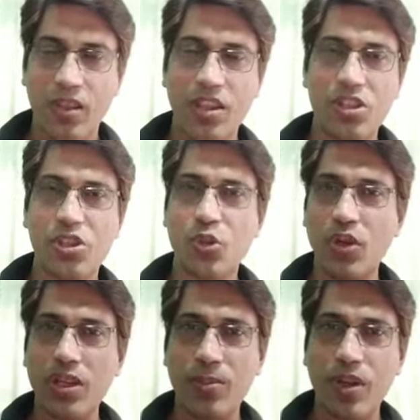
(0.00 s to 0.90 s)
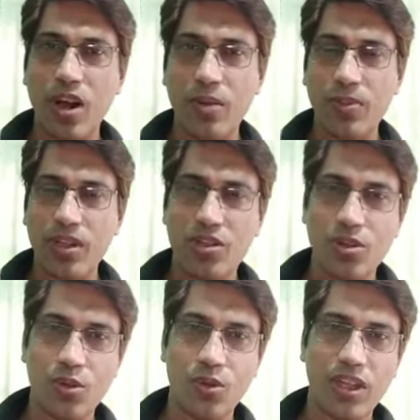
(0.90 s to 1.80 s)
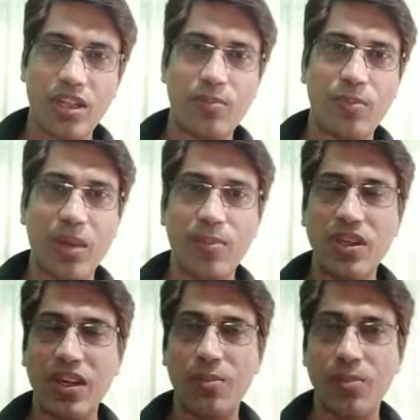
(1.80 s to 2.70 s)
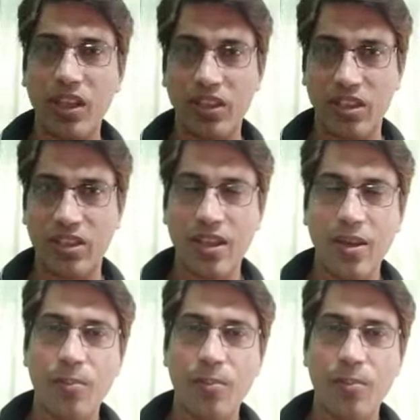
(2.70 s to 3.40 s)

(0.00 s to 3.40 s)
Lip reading: This story may not be true, it may be a myth,